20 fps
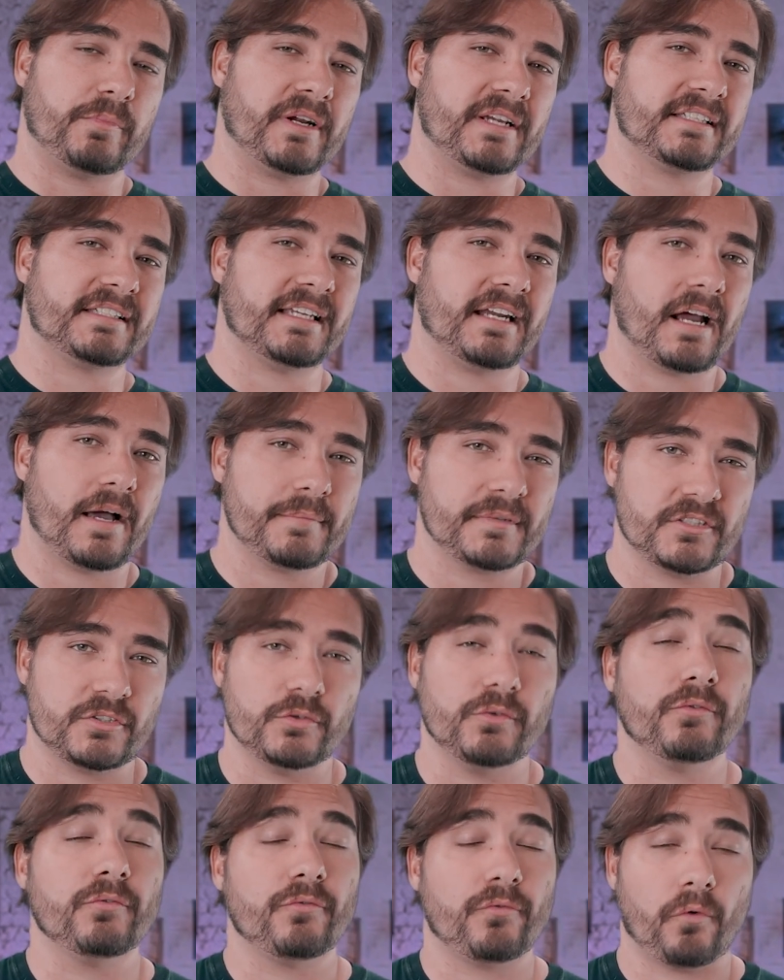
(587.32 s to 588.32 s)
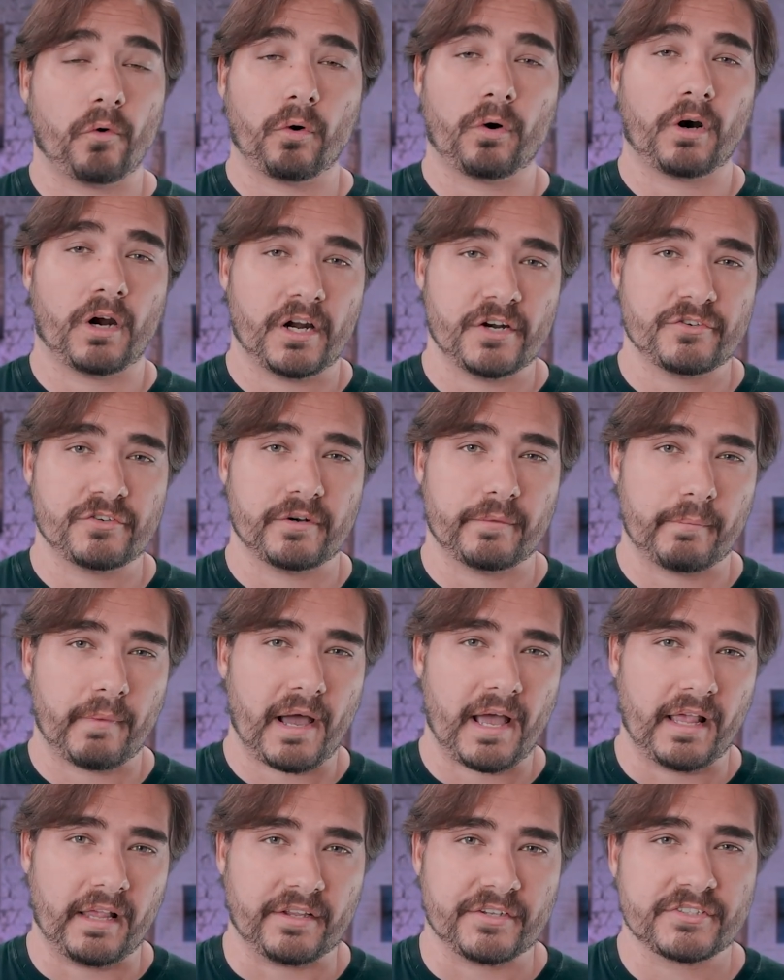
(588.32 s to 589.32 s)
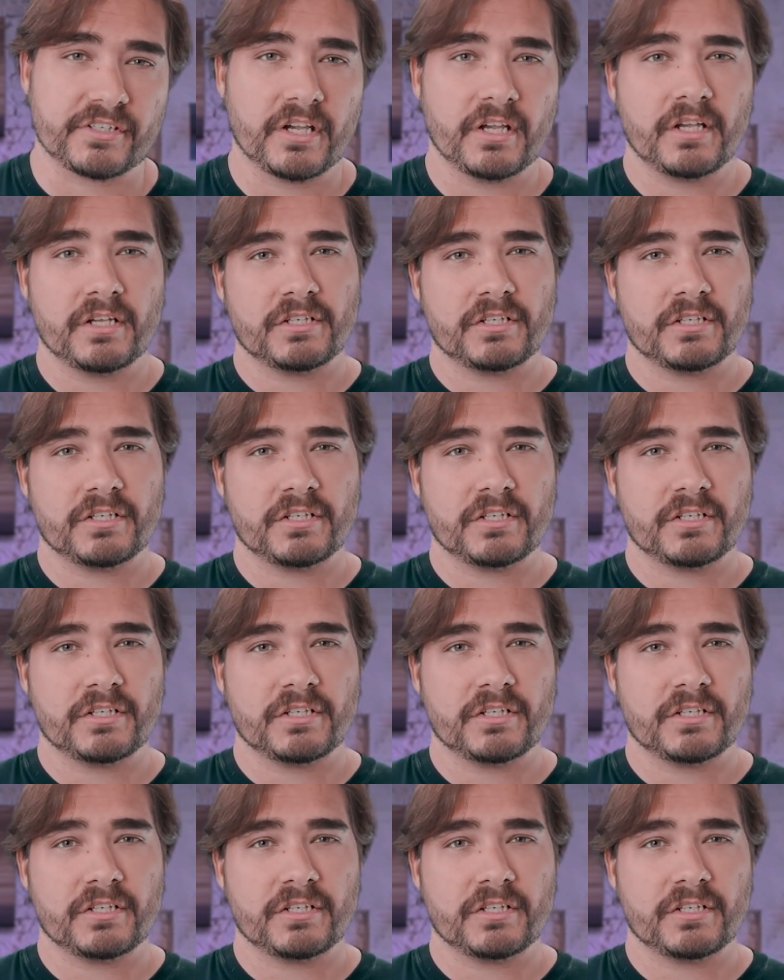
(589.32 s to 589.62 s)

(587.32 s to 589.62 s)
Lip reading: brings it up to 400 miles.